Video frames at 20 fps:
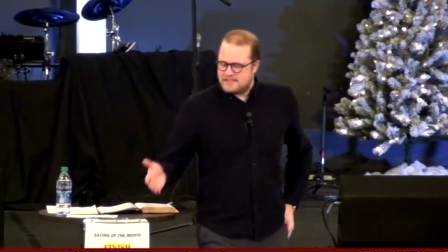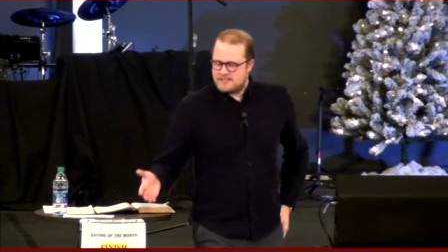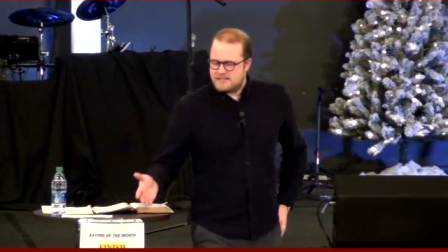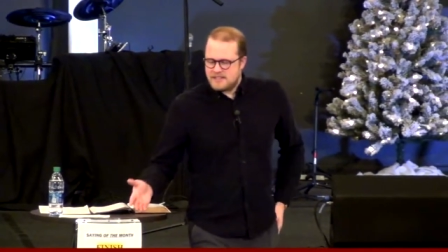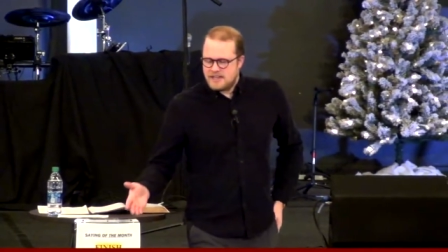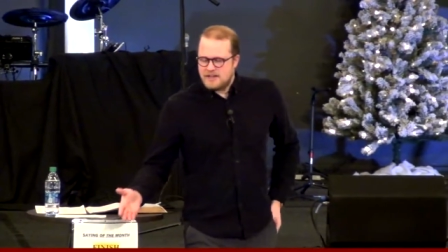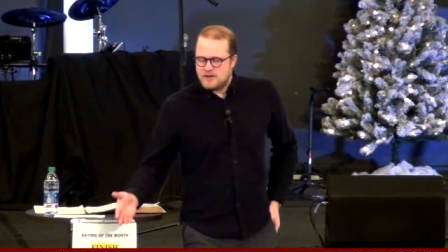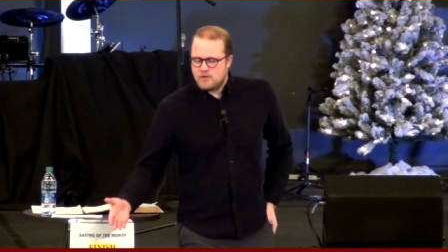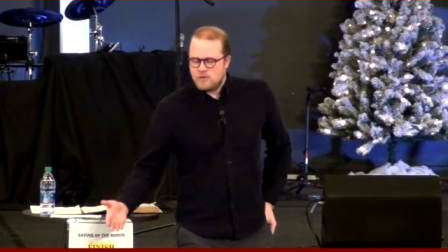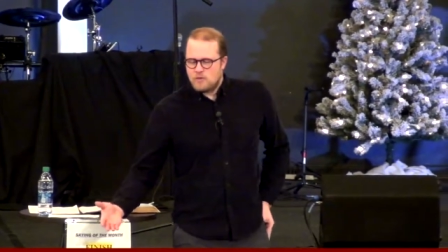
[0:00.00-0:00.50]

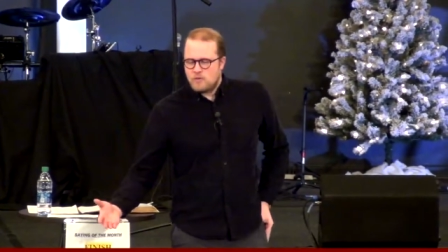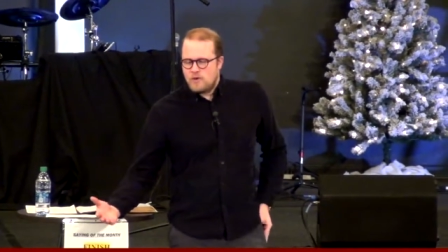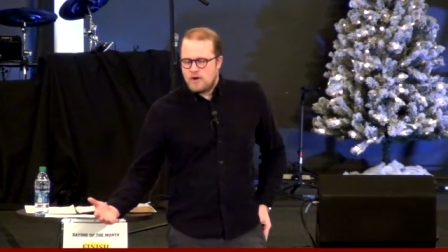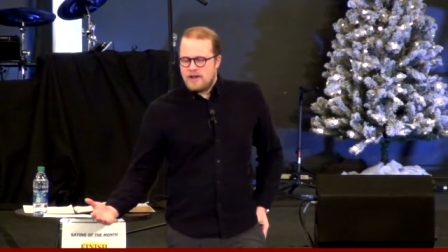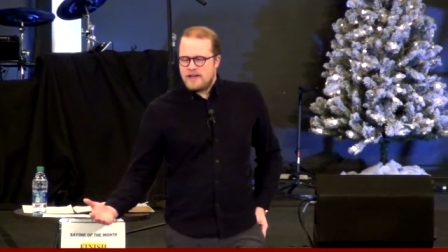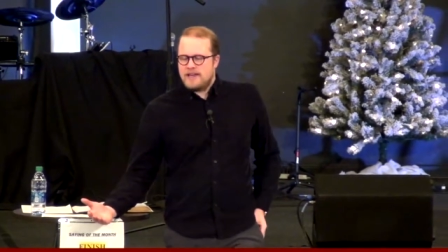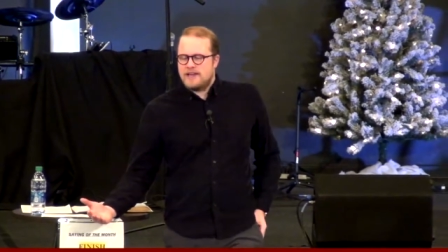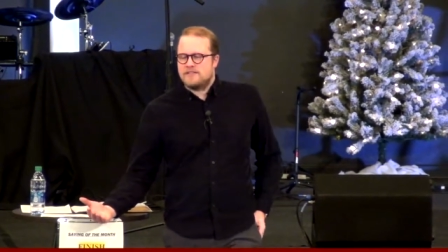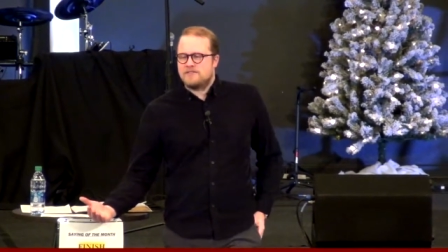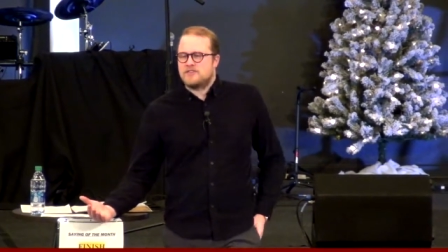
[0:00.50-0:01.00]
Son,
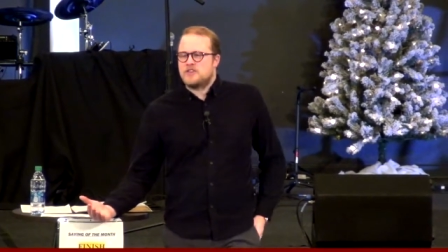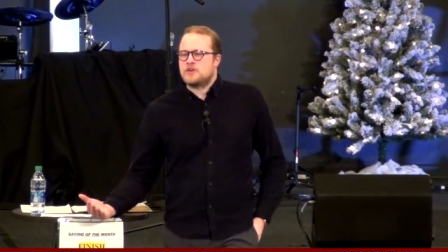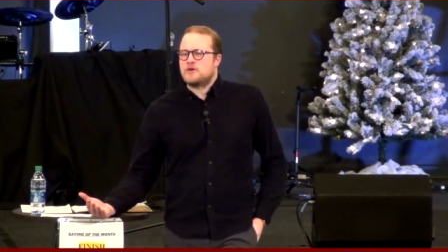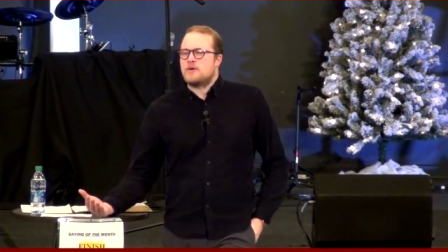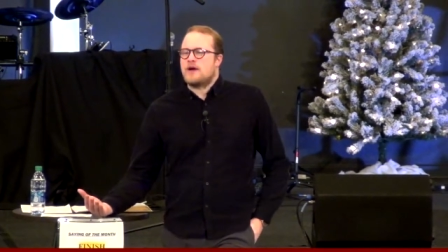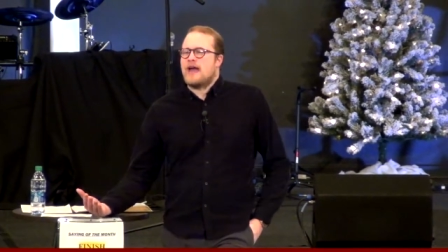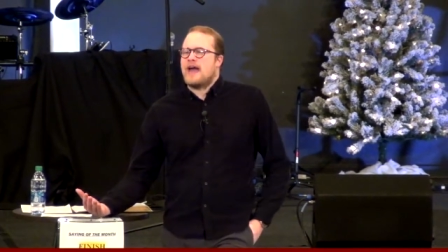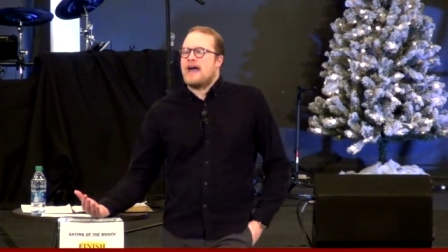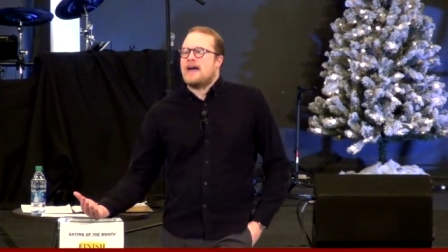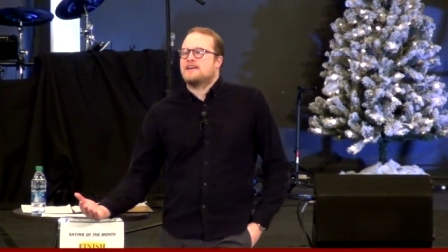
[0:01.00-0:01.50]
what have
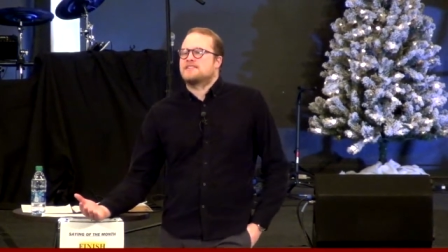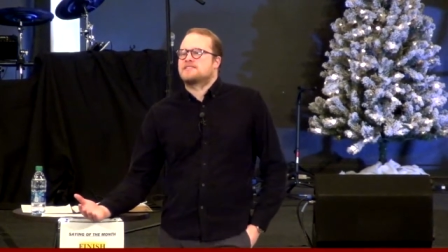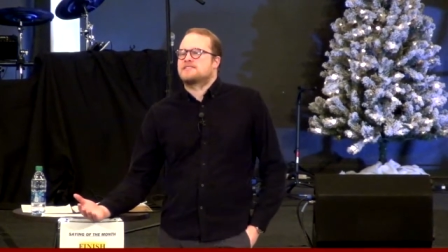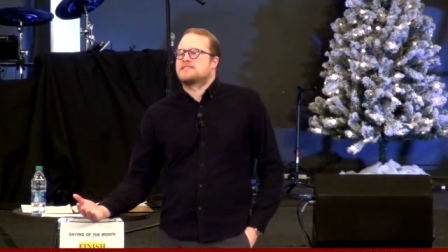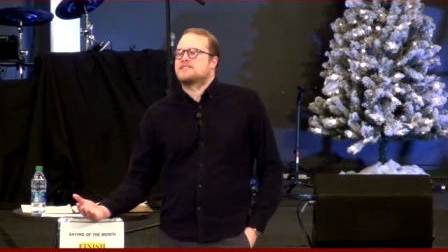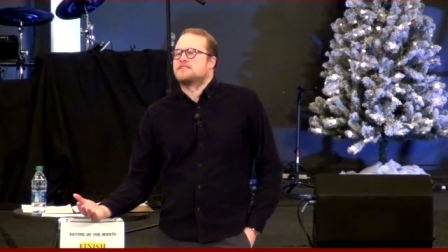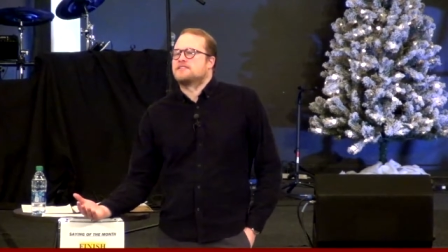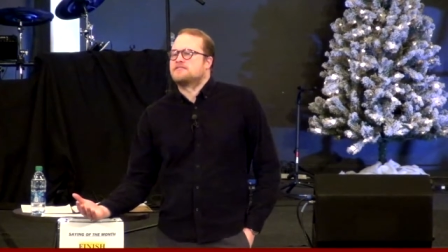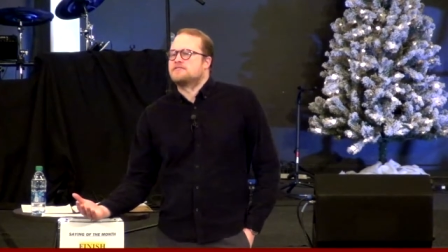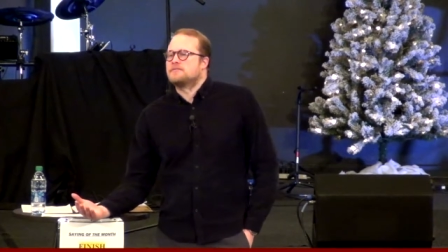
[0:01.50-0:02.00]
you
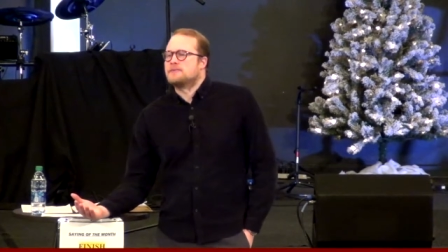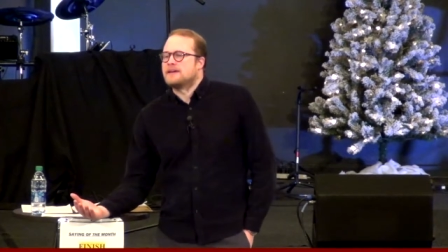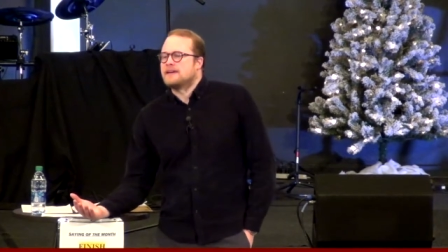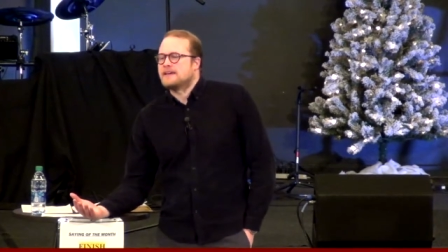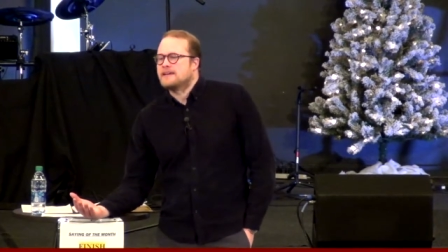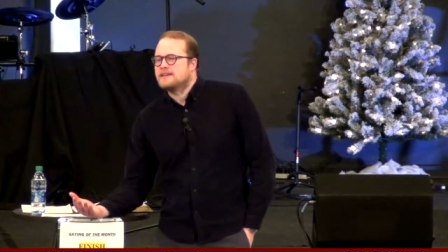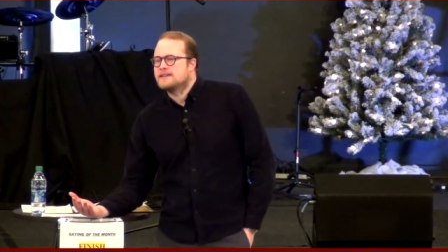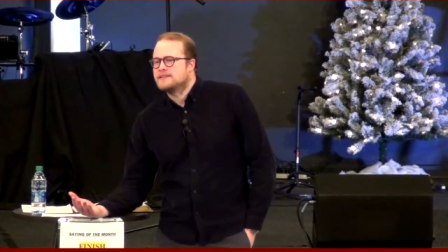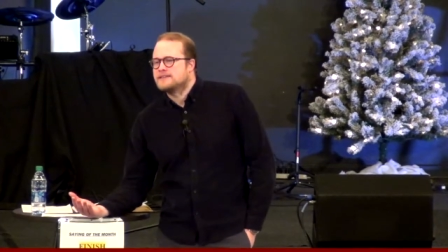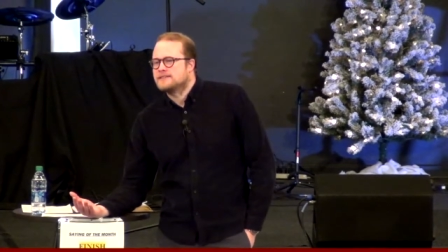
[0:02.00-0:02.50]
asked of me?
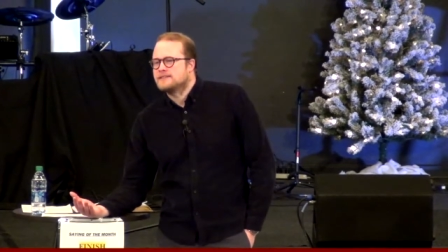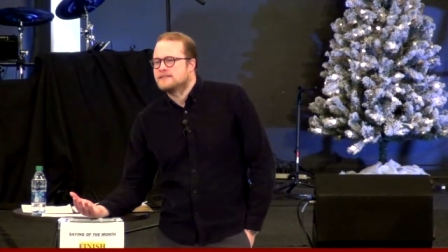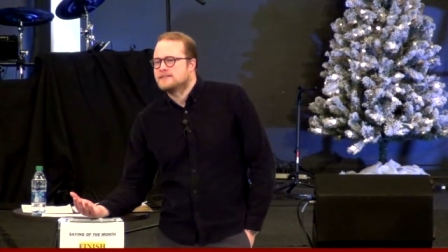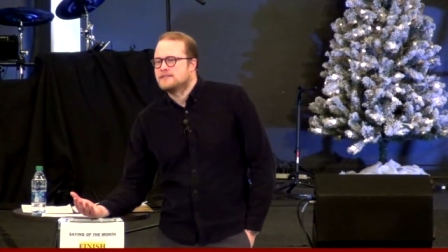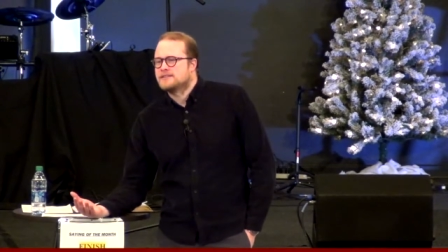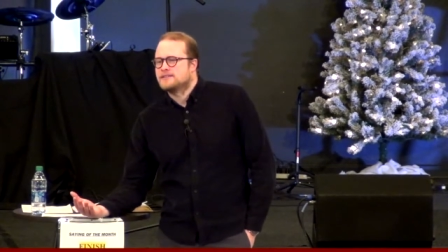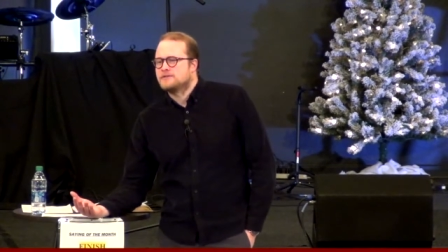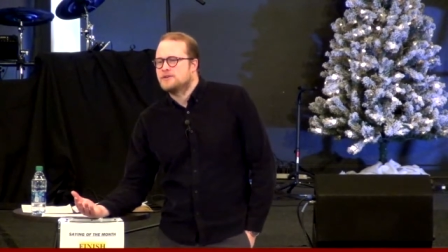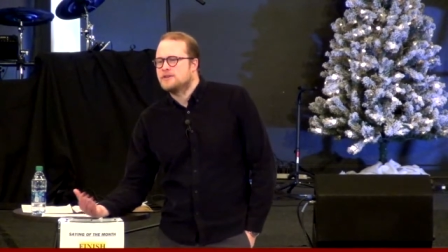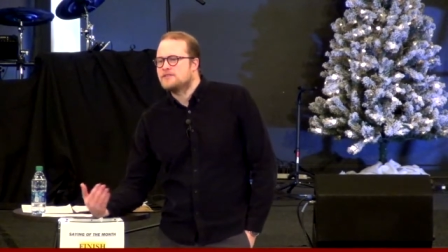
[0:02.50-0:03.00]

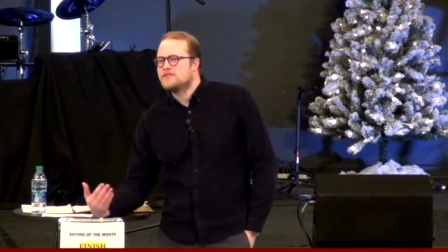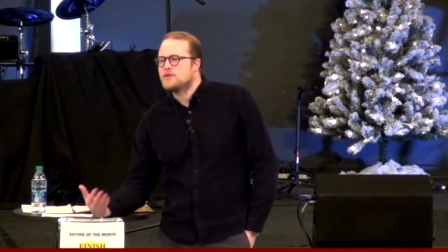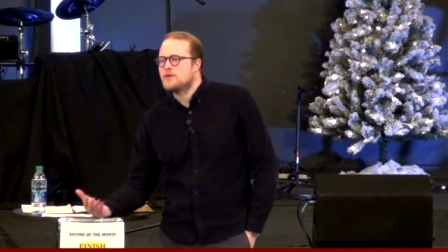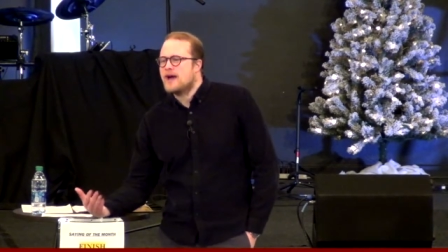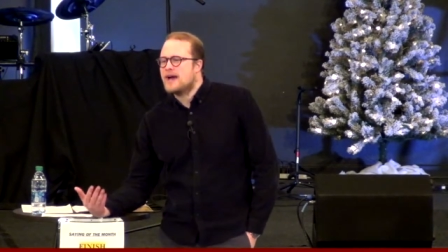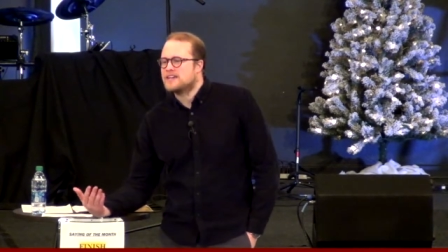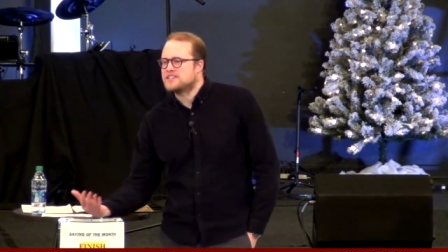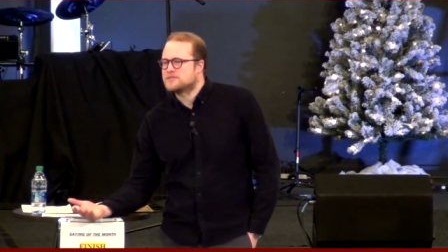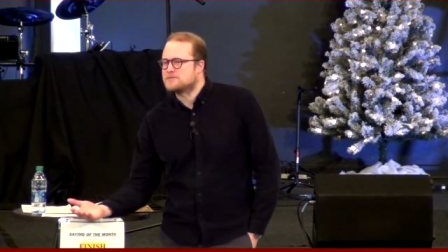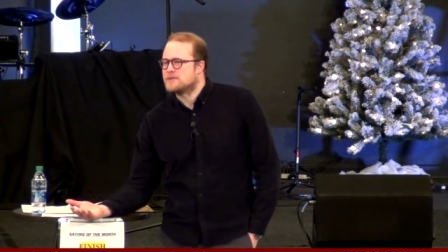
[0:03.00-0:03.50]
What have you
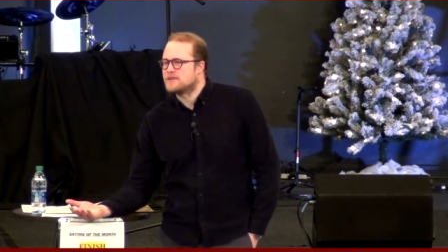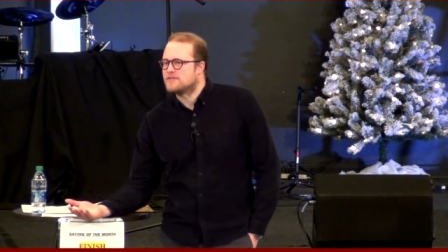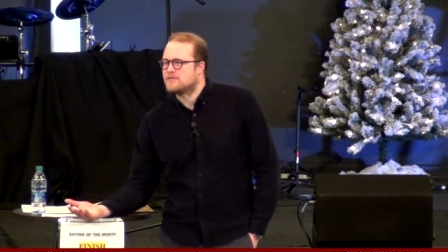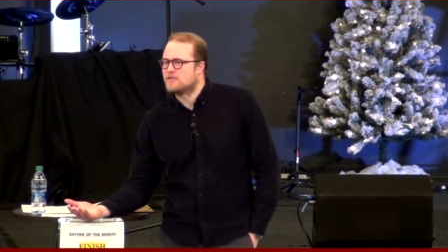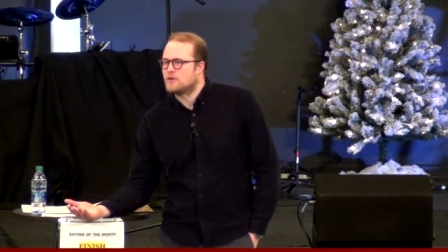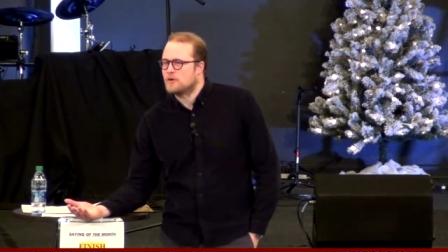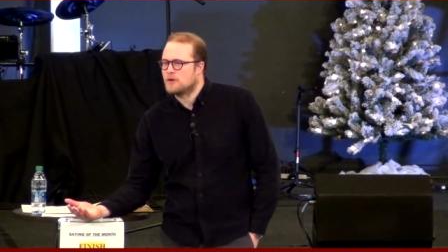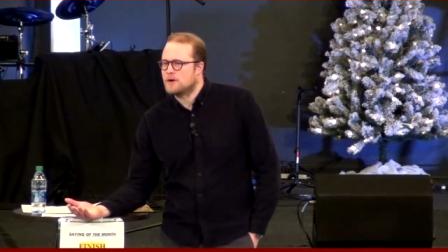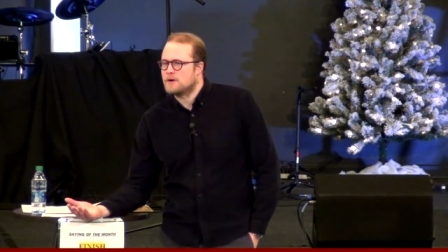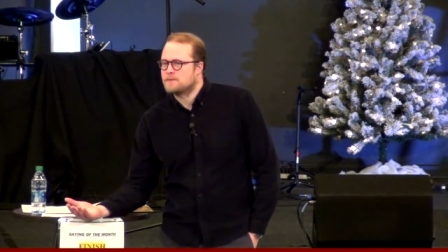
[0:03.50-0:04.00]
asked me
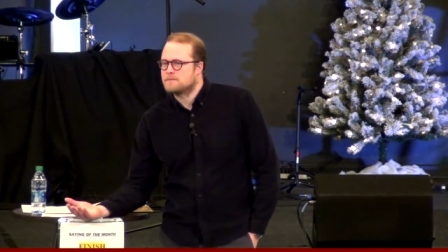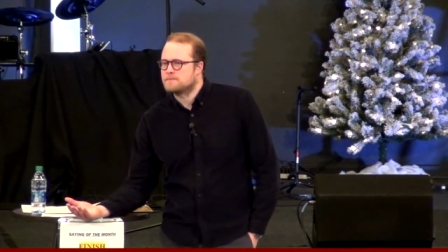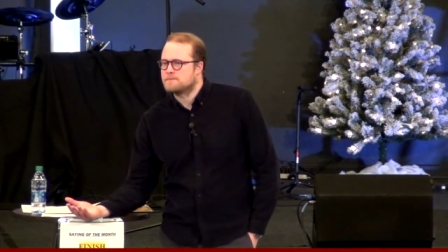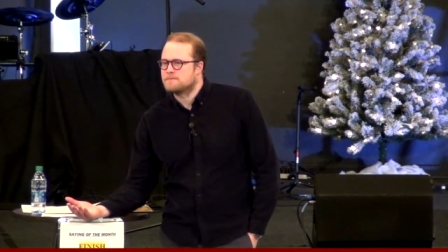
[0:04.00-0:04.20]
for?